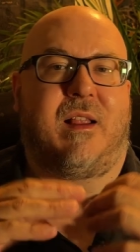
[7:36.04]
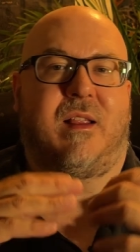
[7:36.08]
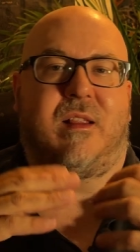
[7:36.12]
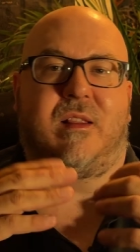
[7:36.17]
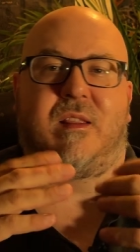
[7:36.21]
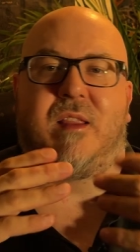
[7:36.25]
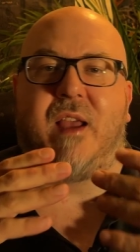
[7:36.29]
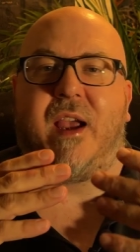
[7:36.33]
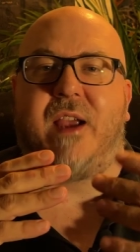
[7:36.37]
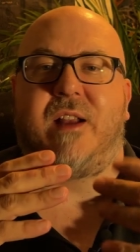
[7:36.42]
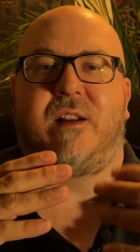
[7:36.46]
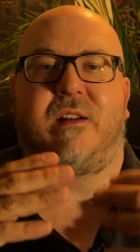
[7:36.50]

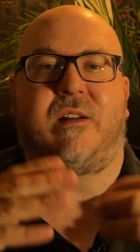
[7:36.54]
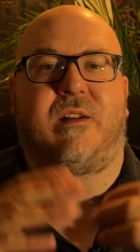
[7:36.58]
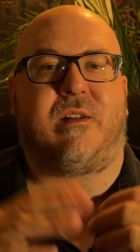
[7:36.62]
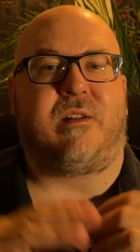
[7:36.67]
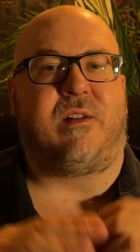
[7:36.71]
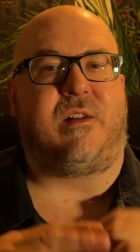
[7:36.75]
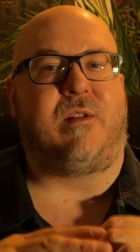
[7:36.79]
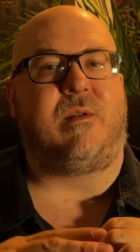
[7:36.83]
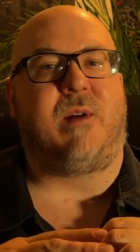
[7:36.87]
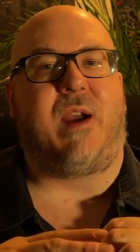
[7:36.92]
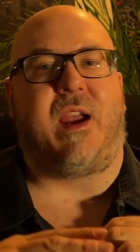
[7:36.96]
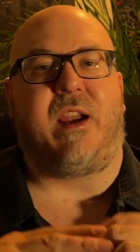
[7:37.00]
Later
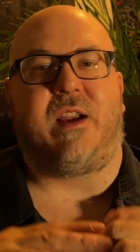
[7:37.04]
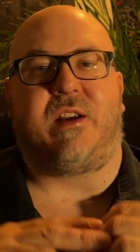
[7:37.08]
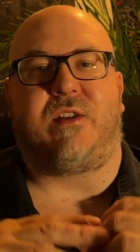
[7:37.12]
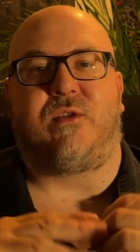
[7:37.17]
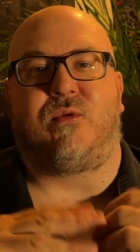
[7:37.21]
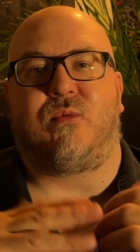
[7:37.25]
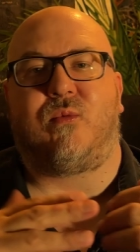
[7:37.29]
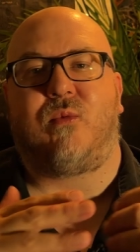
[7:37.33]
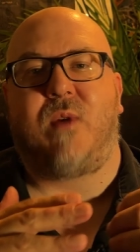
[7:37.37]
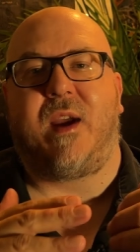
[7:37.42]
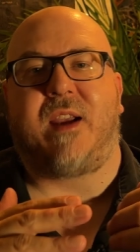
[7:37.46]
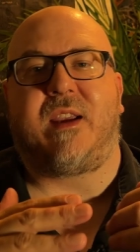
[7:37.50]
New Age
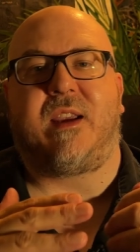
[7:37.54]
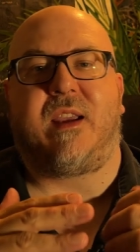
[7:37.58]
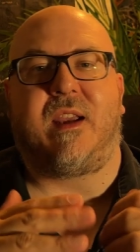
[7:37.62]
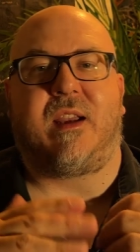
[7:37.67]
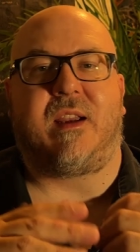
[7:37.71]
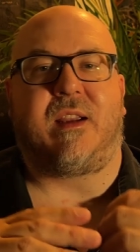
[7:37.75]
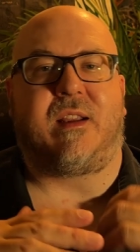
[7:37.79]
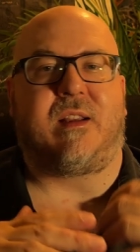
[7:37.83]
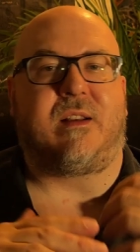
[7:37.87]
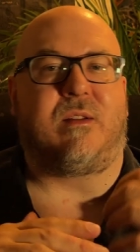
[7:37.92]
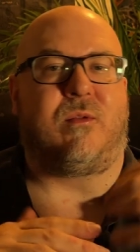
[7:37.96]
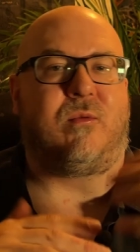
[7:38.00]

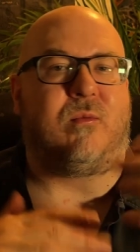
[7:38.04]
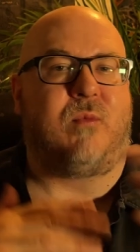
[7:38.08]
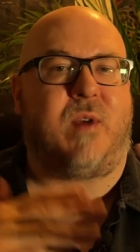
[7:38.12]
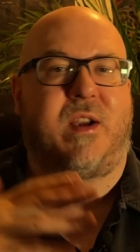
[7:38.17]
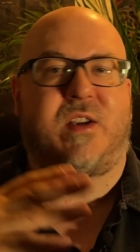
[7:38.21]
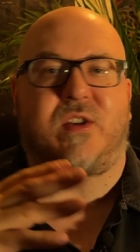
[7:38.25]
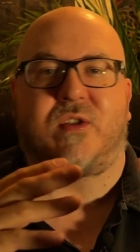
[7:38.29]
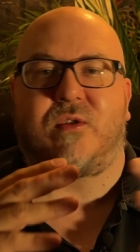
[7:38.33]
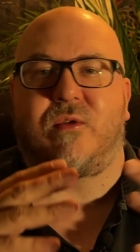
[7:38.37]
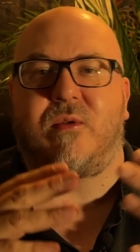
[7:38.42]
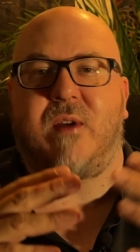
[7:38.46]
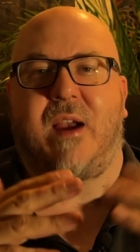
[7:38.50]
Wiccan
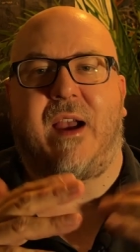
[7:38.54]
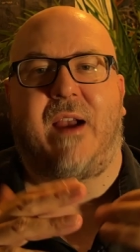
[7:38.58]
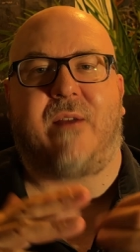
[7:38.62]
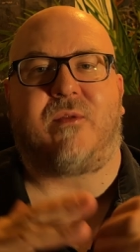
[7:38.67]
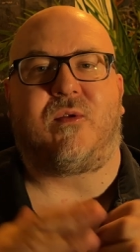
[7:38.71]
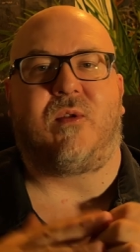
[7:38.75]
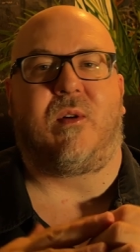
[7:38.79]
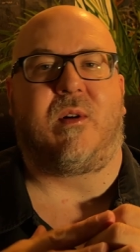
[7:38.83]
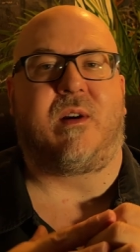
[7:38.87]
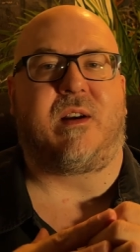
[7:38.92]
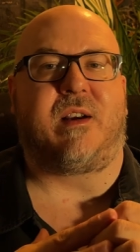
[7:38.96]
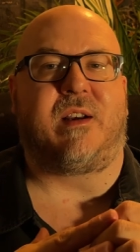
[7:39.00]
witchcraft
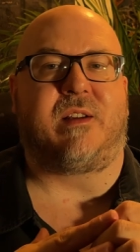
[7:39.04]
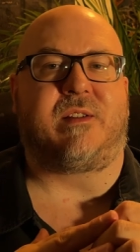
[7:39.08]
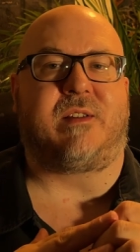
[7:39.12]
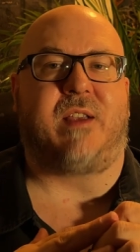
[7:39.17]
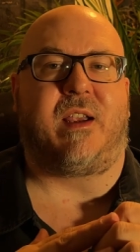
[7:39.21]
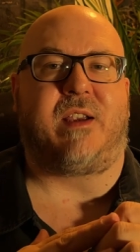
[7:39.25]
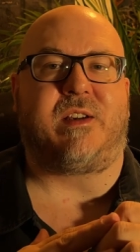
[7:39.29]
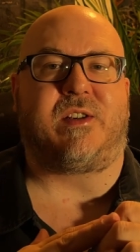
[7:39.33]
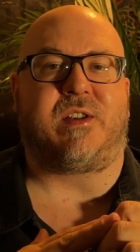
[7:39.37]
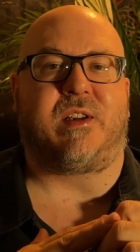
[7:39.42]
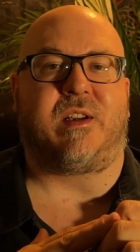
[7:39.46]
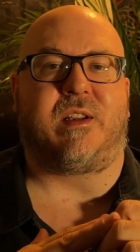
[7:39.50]

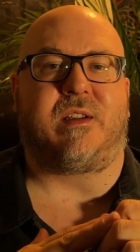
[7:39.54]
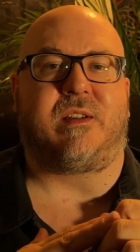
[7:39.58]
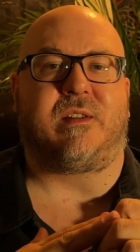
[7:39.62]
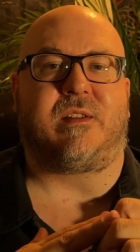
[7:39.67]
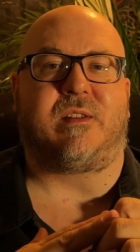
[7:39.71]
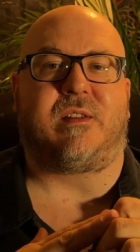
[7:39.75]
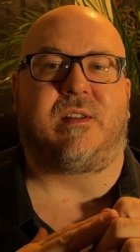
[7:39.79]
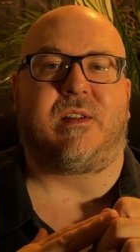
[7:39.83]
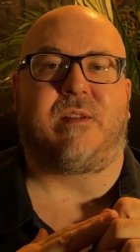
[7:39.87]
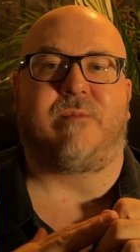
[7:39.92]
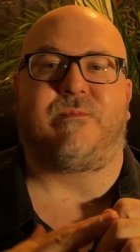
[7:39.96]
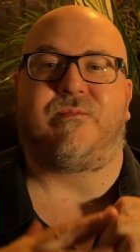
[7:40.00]

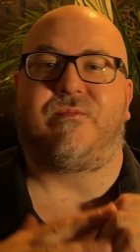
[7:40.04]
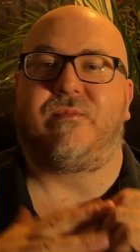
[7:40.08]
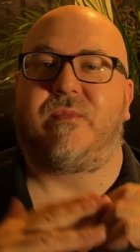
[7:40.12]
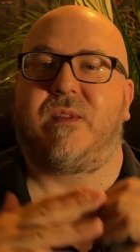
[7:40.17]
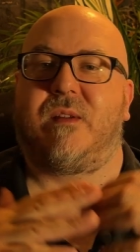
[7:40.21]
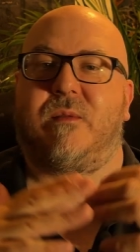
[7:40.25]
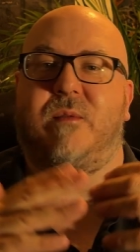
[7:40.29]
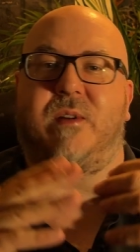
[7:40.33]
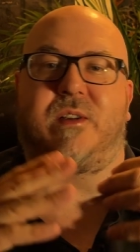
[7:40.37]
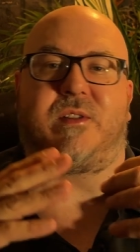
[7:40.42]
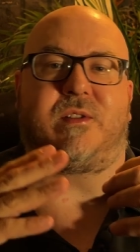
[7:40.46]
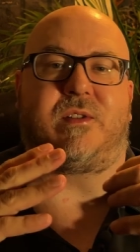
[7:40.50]
organizations,
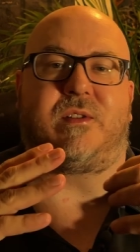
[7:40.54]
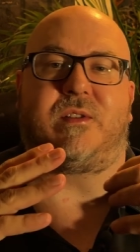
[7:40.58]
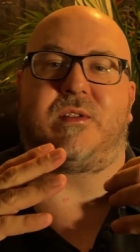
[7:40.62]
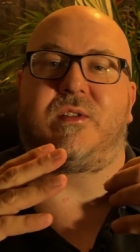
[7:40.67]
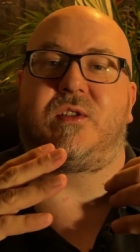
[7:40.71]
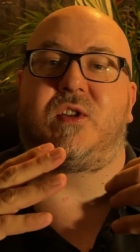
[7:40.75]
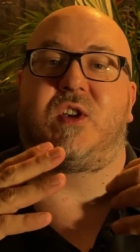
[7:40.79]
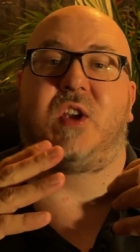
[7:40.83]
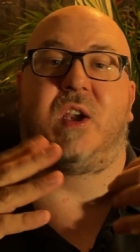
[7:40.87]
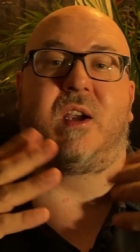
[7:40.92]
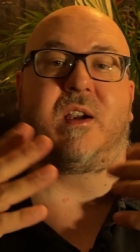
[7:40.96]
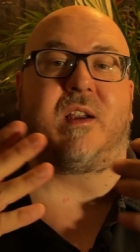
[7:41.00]
which
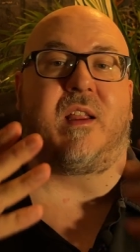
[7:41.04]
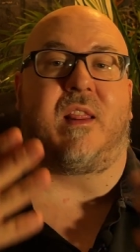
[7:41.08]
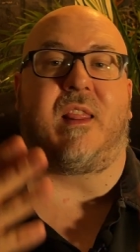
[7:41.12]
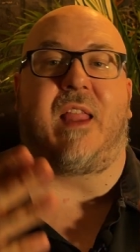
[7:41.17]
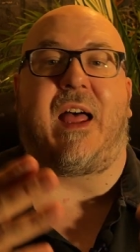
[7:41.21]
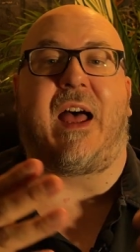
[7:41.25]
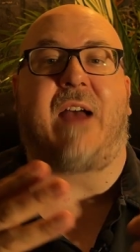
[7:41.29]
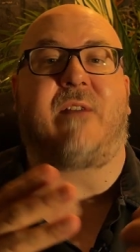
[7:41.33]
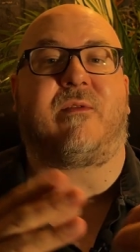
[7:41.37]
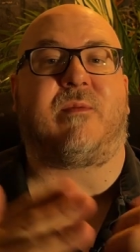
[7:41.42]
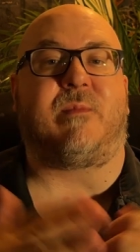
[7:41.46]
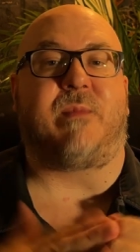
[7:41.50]
took a
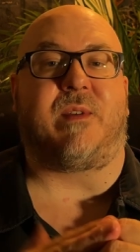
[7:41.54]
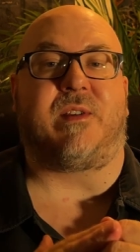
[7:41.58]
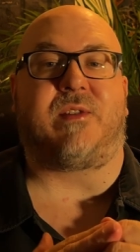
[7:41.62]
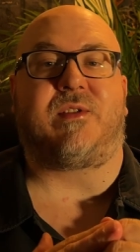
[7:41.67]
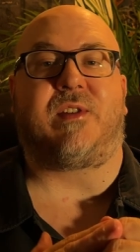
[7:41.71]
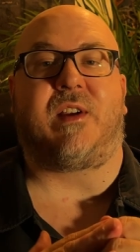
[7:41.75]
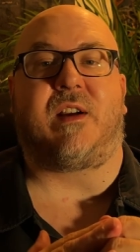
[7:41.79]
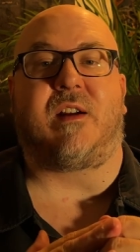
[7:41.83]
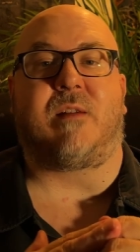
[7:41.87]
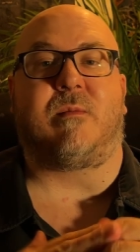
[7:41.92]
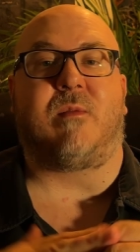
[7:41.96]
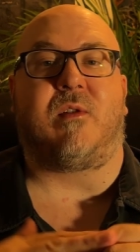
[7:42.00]
lot from the
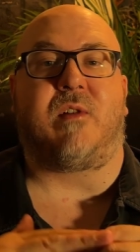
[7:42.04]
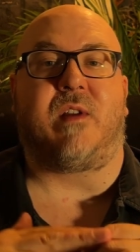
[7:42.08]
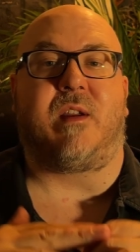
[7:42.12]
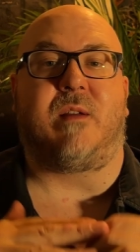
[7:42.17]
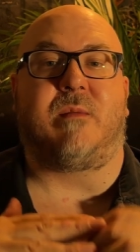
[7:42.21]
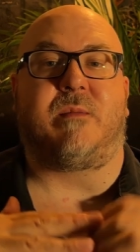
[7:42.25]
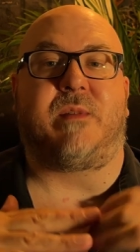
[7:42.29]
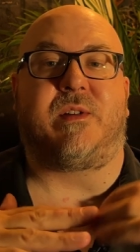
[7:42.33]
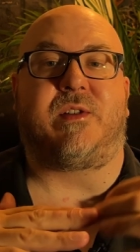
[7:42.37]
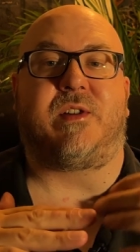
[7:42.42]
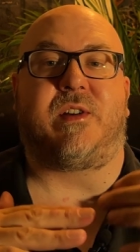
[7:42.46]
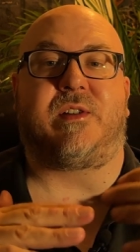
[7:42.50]
ceremonial
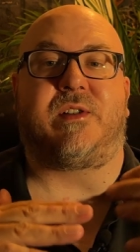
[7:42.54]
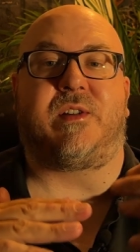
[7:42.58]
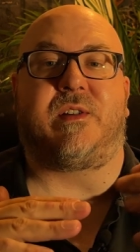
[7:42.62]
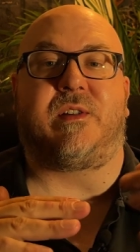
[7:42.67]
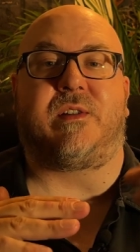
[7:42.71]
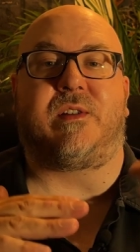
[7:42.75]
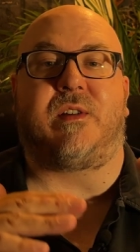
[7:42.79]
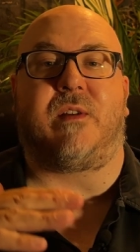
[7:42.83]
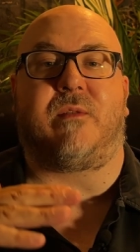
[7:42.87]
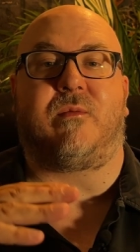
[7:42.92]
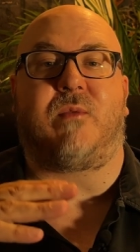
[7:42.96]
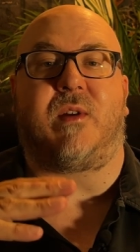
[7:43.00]

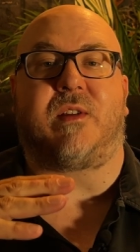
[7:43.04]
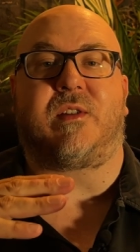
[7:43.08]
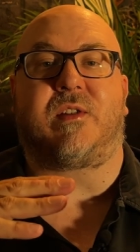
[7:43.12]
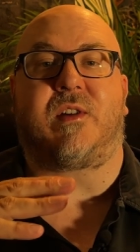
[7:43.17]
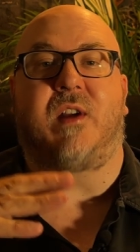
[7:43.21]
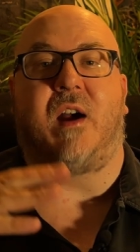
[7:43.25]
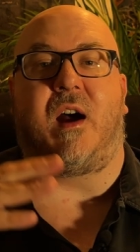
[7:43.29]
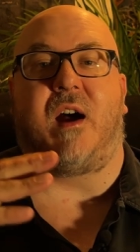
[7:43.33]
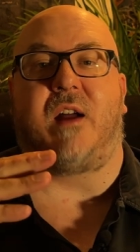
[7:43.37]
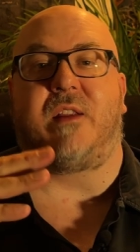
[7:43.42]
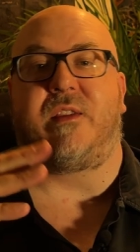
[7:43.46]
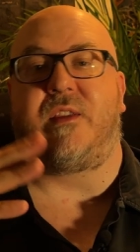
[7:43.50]
magicians of what's
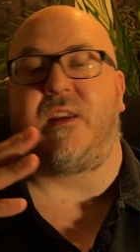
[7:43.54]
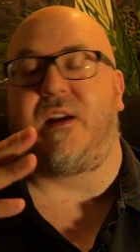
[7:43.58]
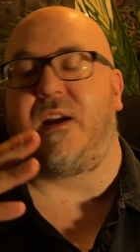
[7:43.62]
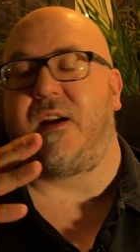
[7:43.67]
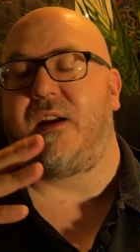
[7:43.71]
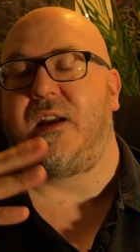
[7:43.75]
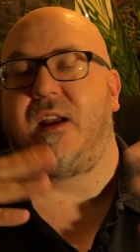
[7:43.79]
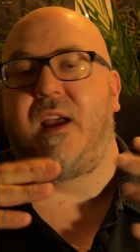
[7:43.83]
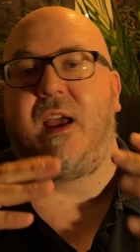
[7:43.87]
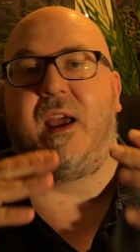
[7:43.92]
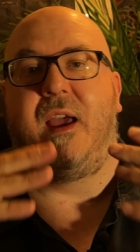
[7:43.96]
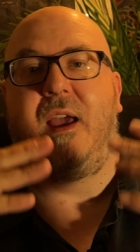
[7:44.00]
called
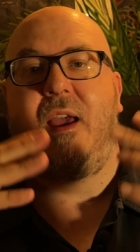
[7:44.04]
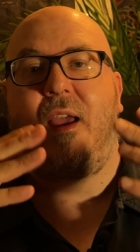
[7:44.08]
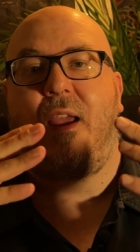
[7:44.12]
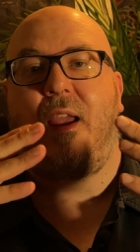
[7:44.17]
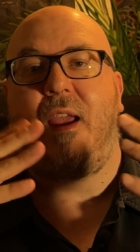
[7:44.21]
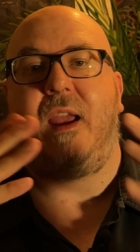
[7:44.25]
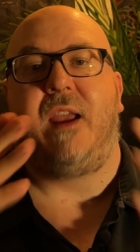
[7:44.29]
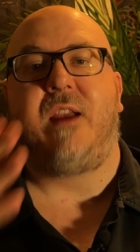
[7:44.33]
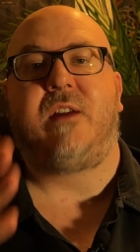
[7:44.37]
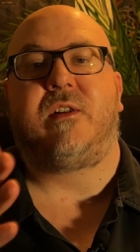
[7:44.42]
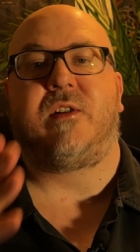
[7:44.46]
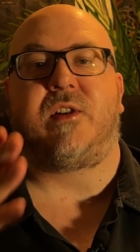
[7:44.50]
the
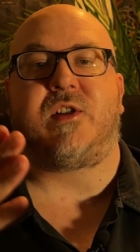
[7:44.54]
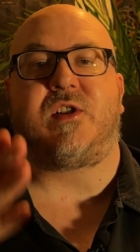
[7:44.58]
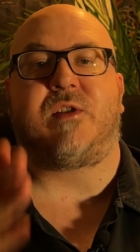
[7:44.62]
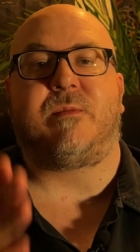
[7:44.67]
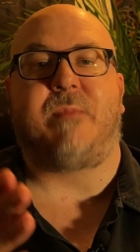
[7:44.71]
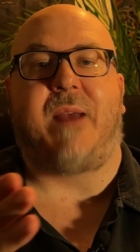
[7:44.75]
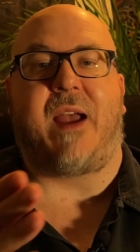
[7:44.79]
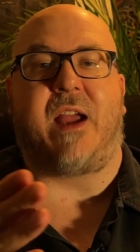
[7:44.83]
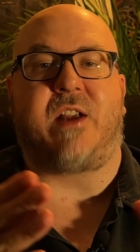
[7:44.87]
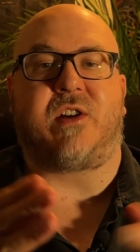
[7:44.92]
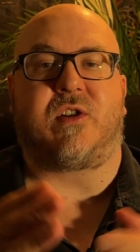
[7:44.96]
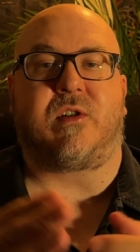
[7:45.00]
English
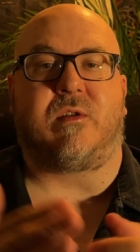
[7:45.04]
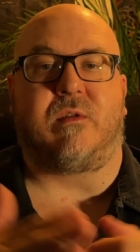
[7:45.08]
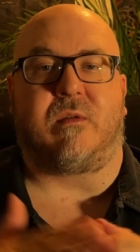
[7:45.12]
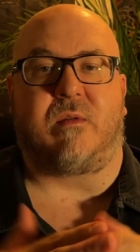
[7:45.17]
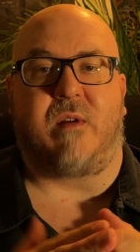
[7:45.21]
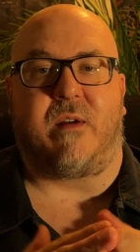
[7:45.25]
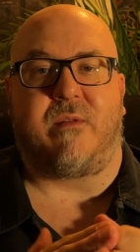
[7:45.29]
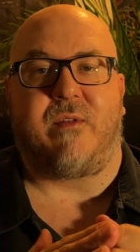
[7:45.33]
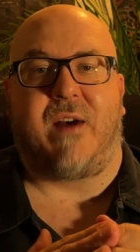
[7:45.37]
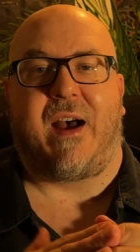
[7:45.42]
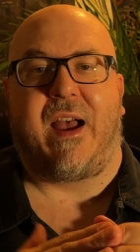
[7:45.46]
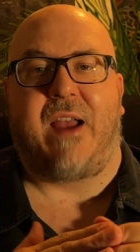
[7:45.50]
Magical
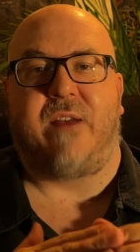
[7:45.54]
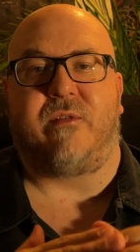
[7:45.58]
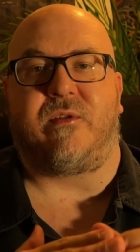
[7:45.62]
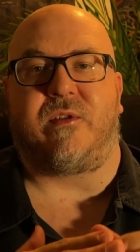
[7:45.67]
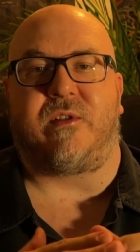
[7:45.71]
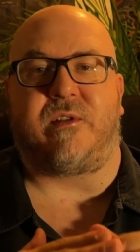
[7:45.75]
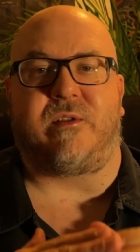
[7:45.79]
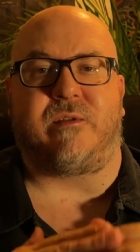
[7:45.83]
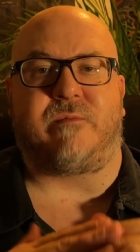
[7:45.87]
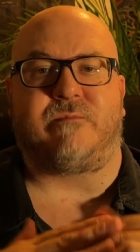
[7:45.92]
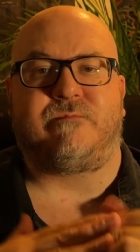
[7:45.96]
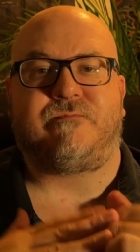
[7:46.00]

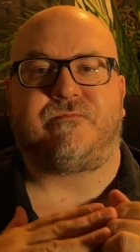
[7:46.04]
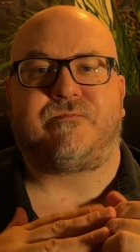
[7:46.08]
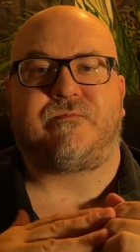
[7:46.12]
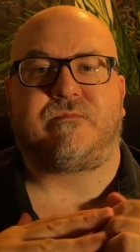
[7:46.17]
Revival,